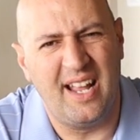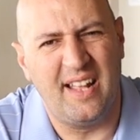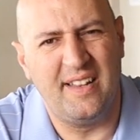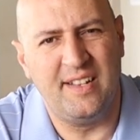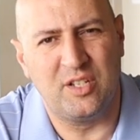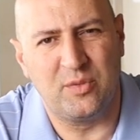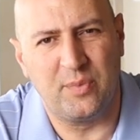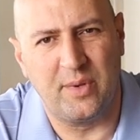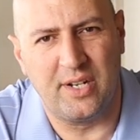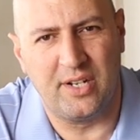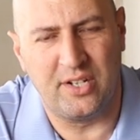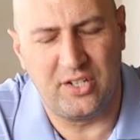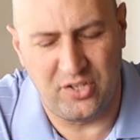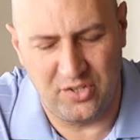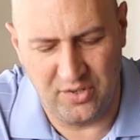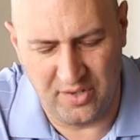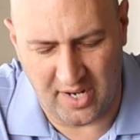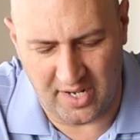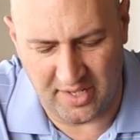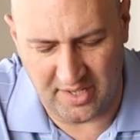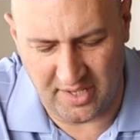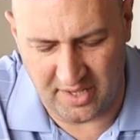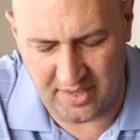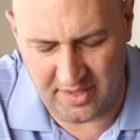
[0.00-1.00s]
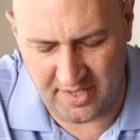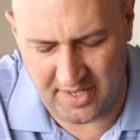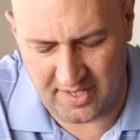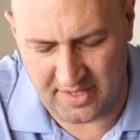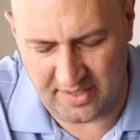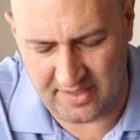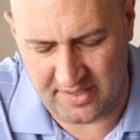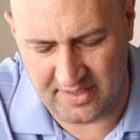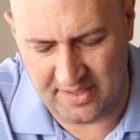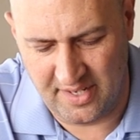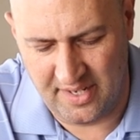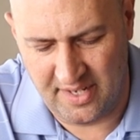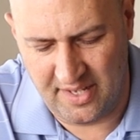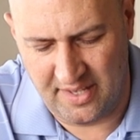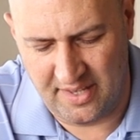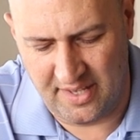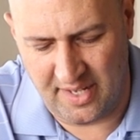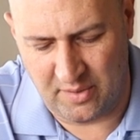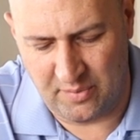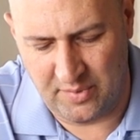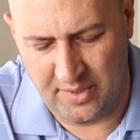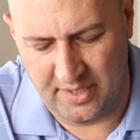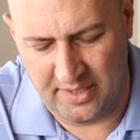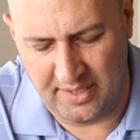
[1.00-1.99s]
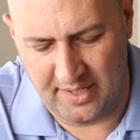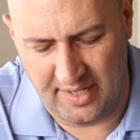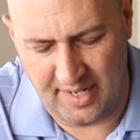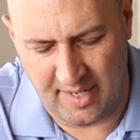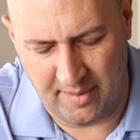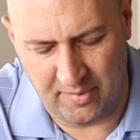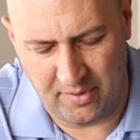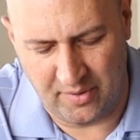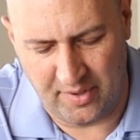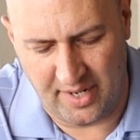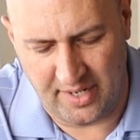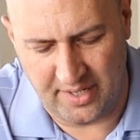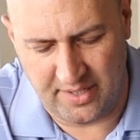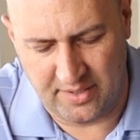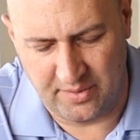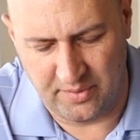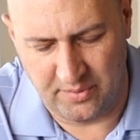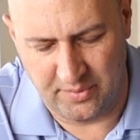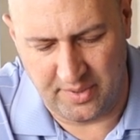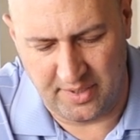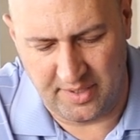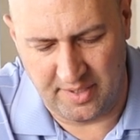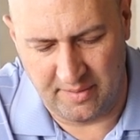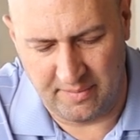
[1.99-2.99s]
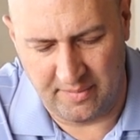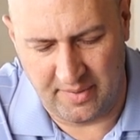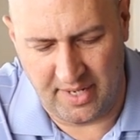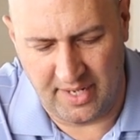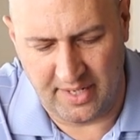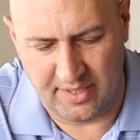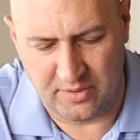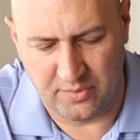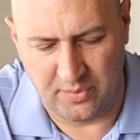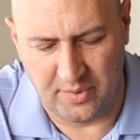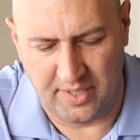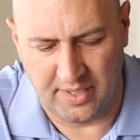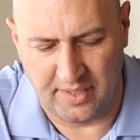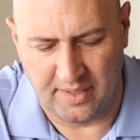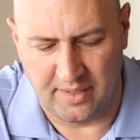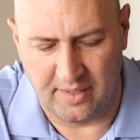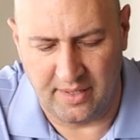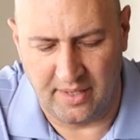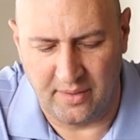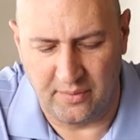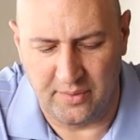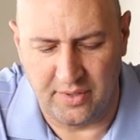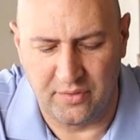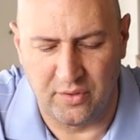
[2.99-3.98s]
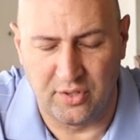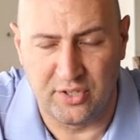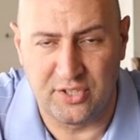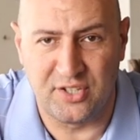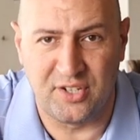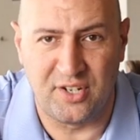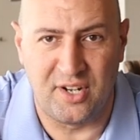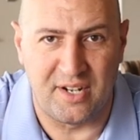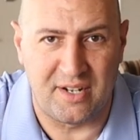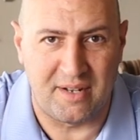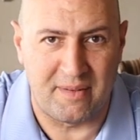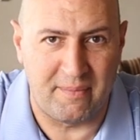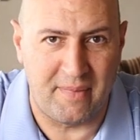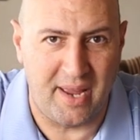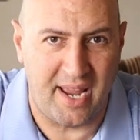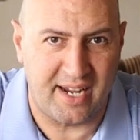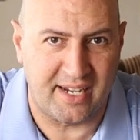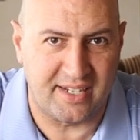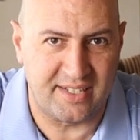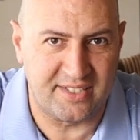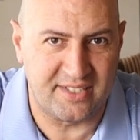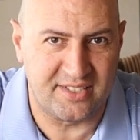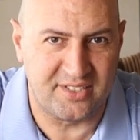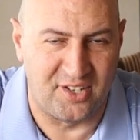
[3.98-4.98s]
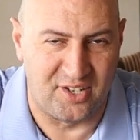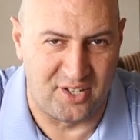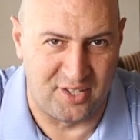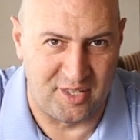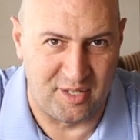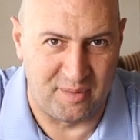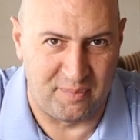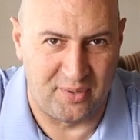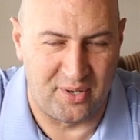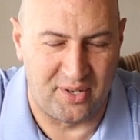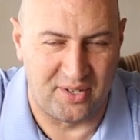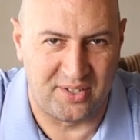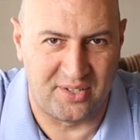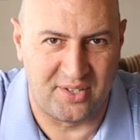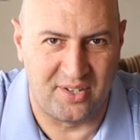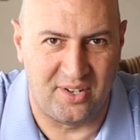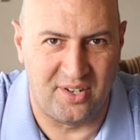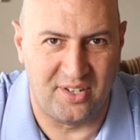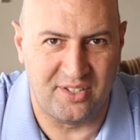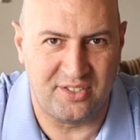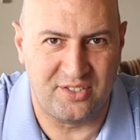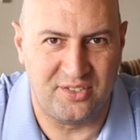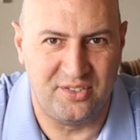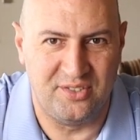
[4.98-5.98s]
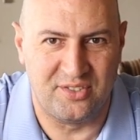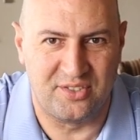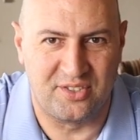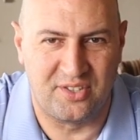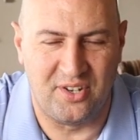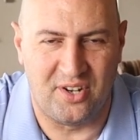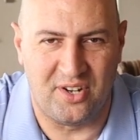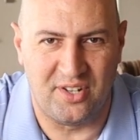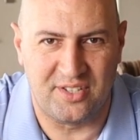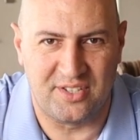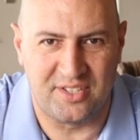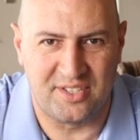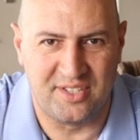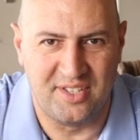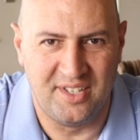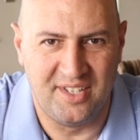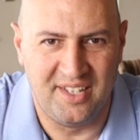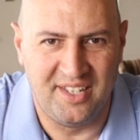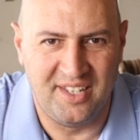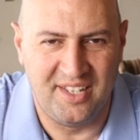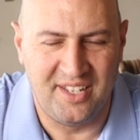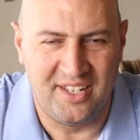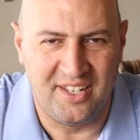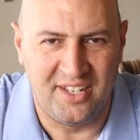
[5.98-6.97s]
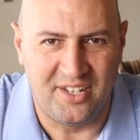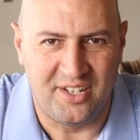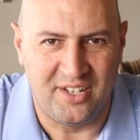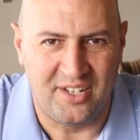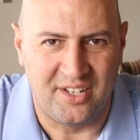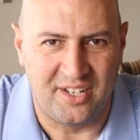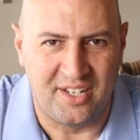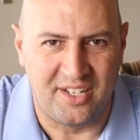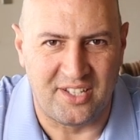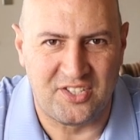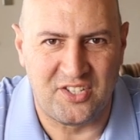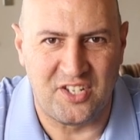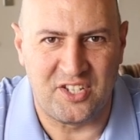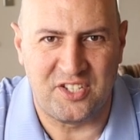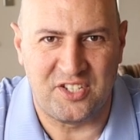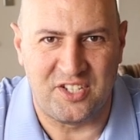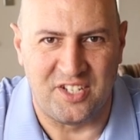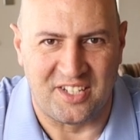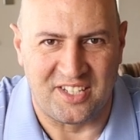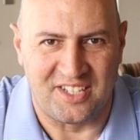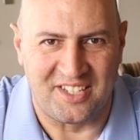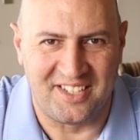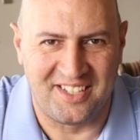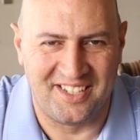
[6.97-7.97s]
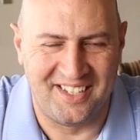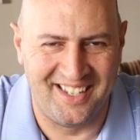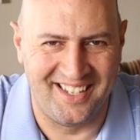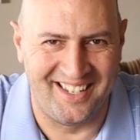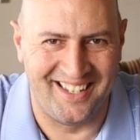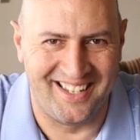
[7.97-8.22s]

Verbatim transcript: There's one or two other things that we'll elaborate with him as well. We've also got Max on the podcast, who's Garth's assistant,